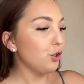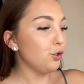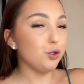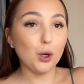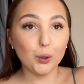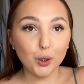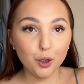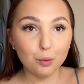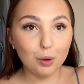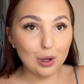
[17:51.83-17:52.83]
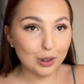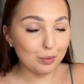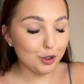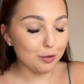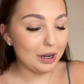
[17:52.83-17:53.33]
So whilst
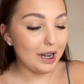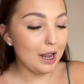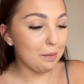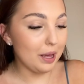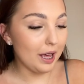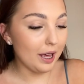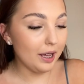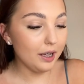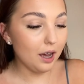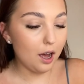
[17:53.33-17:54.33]
I'm doing my lippy,